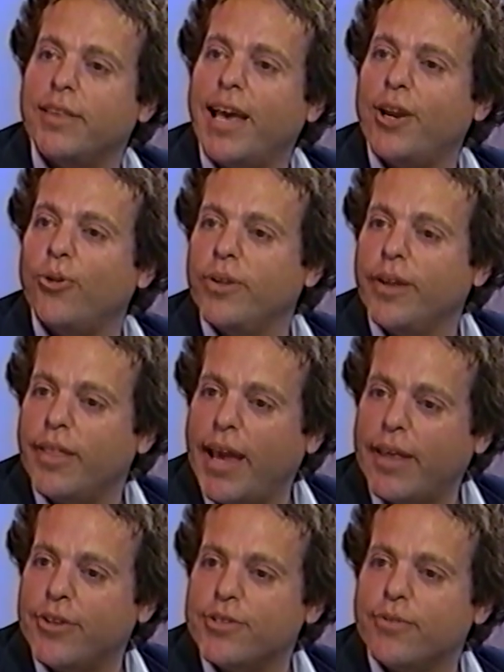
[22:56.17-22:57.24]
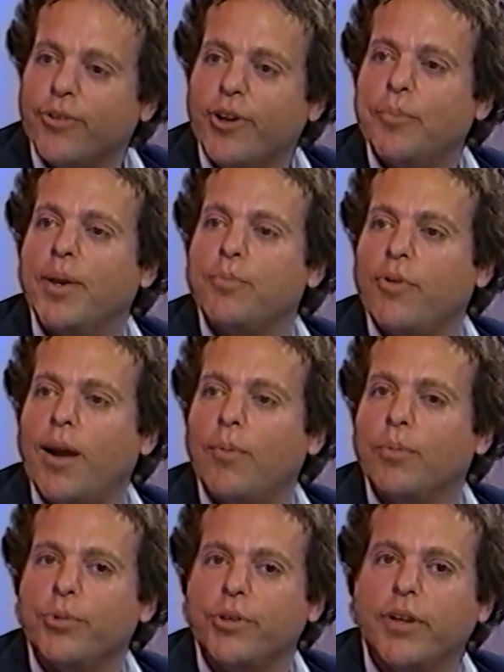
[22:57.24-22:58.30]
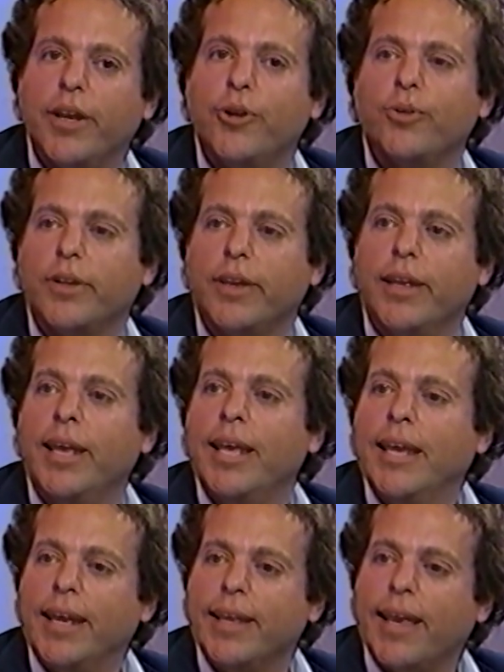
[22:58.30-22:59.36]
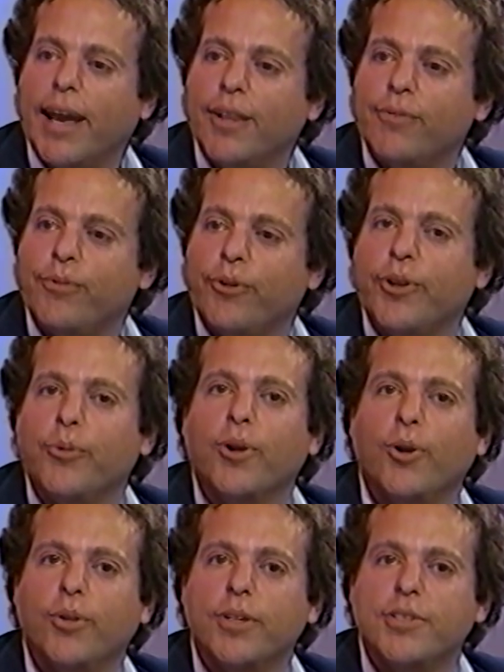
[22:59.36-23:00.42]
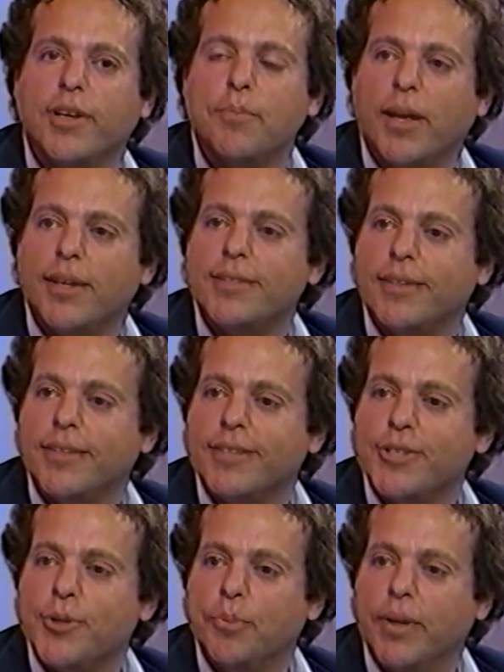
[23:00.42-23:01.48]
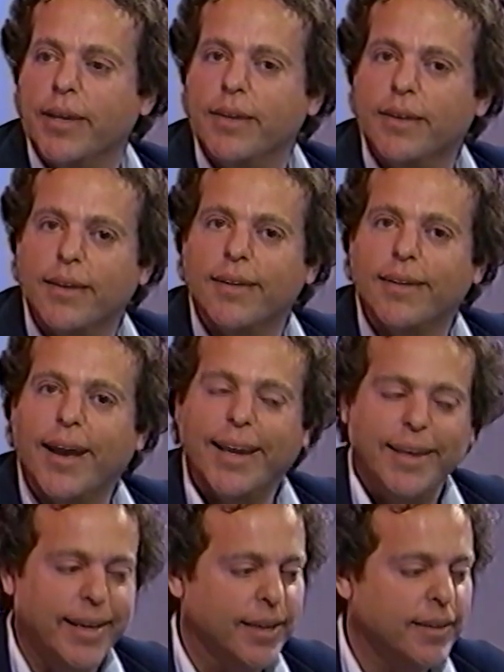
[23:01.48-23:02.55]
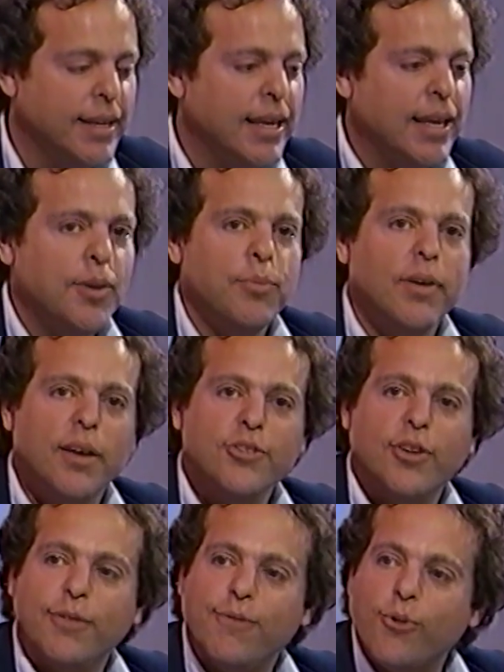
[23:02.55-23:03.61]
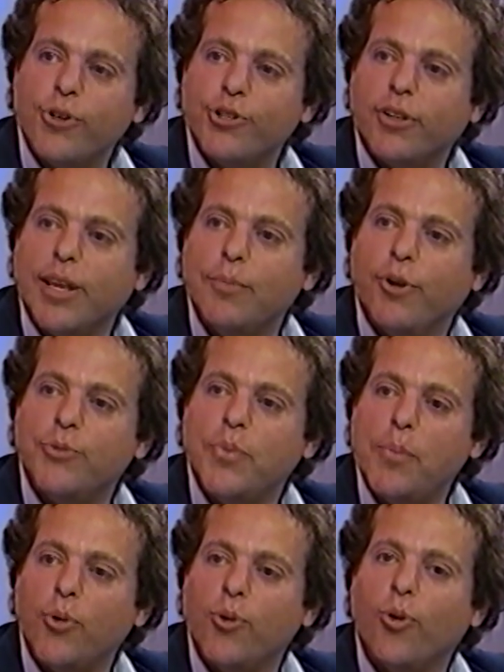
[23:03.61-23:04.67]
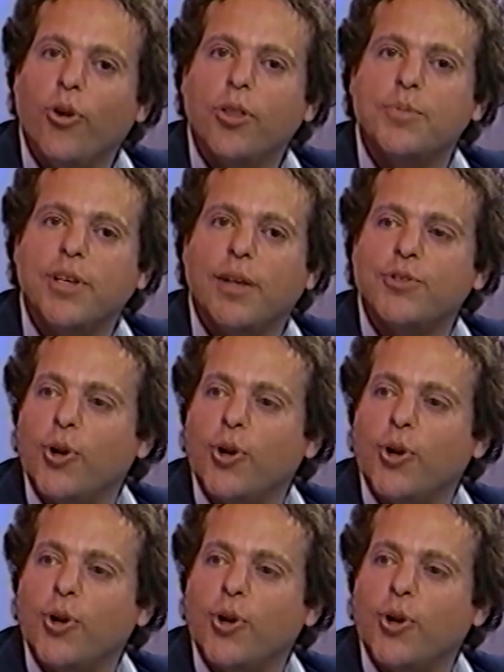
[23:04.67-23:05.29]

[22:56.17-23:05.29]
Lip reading: Not only that, there's a very big problem, particularly in California, where holistic medicine is such a big idea. Because unfortunately, most people who call themselves